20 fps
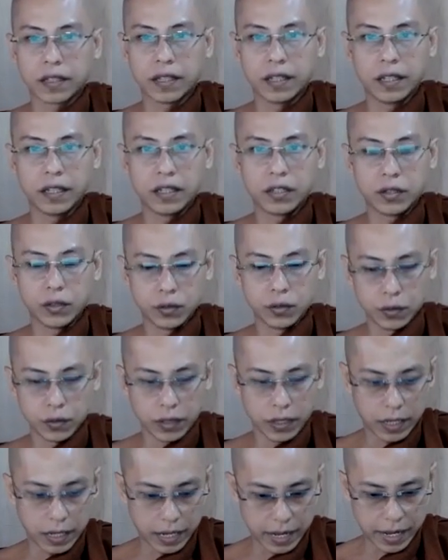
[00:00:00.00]
Hedu
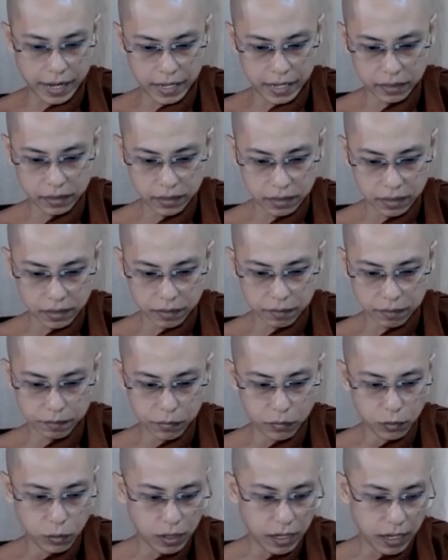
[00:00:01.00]
and
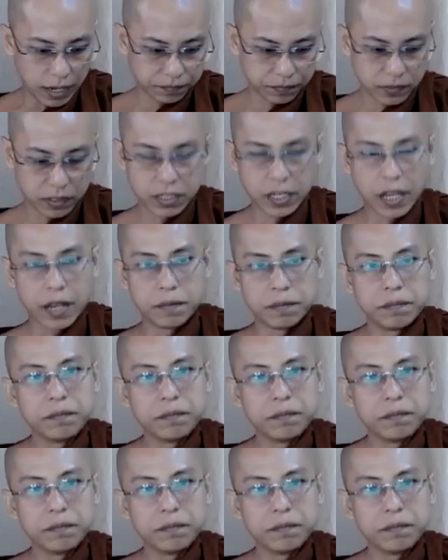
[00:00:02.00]
Mula, same.